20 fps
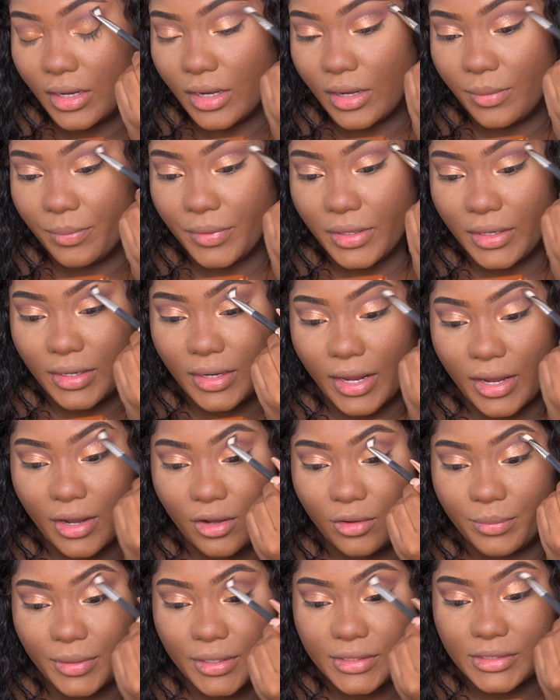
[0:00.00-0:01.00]
up and
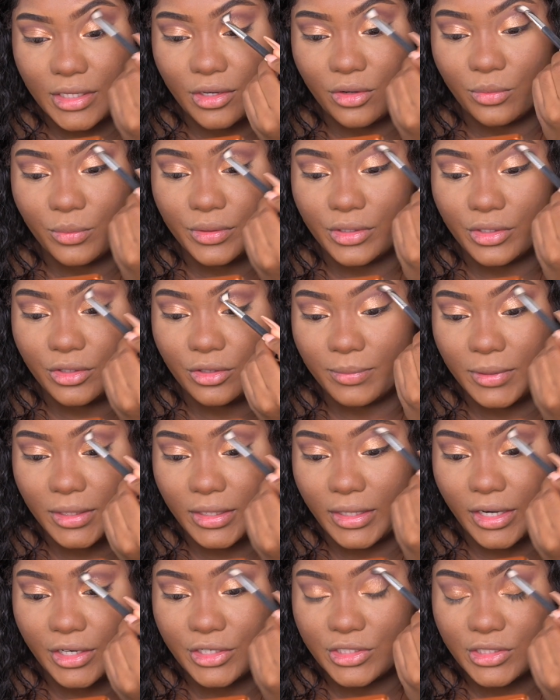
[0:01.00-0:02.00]
out because I don't want there to
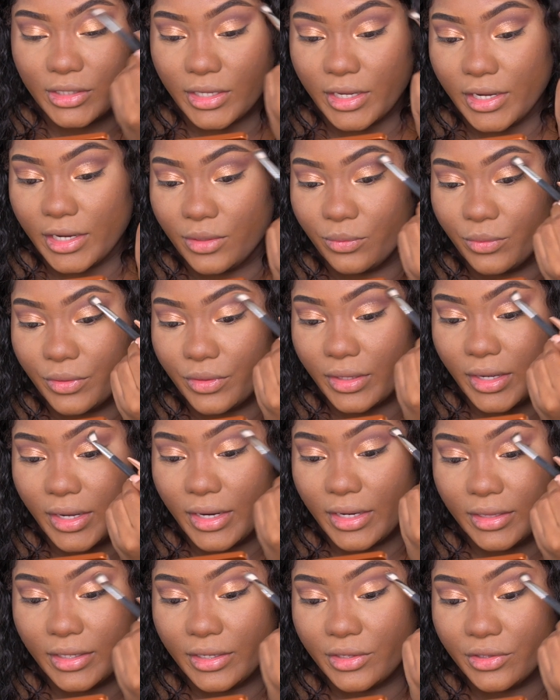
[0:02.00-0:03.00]
be a harsh line where the
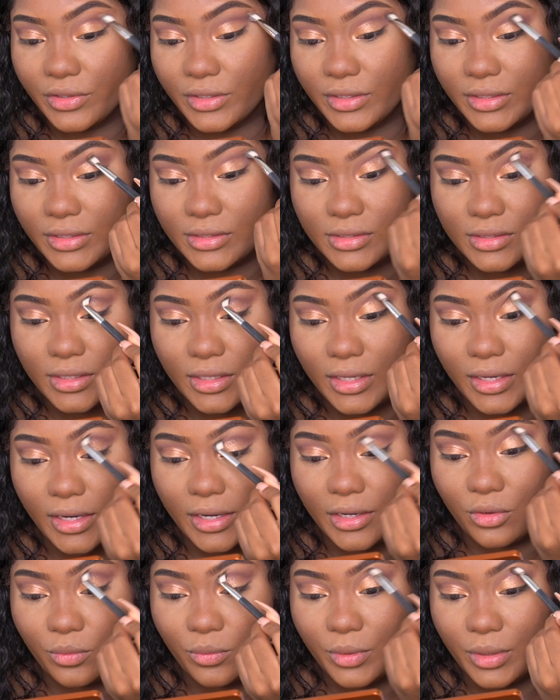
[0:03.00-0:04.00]
highlighter is, and
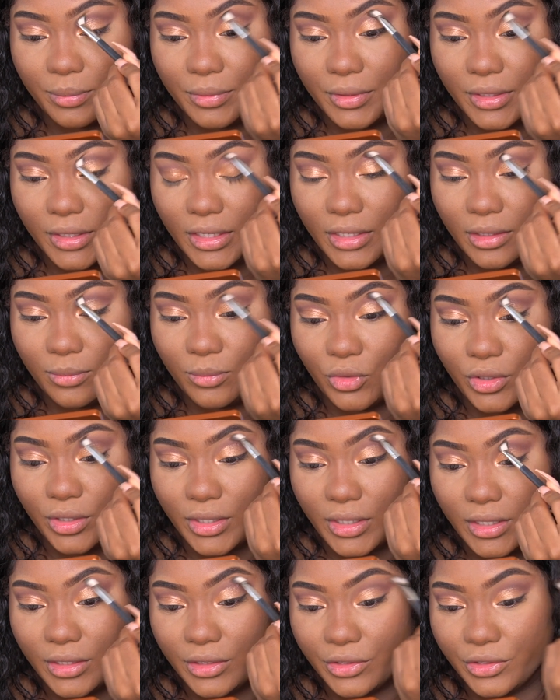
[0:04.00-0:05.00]
I don't want to put any more
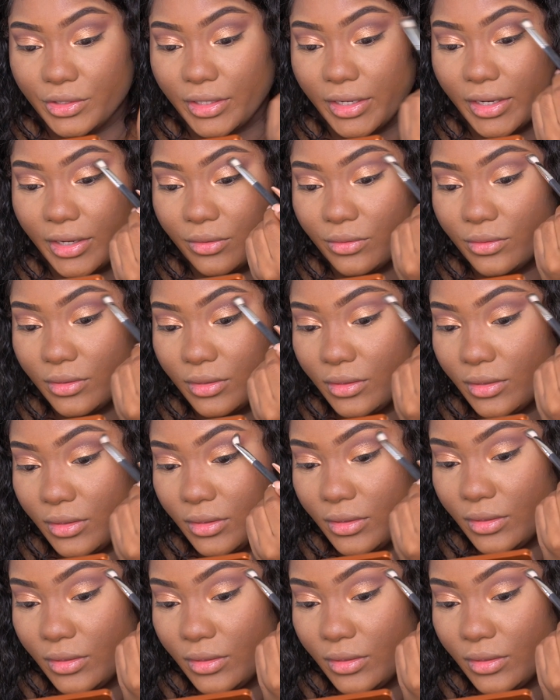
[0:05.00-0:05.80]
color down.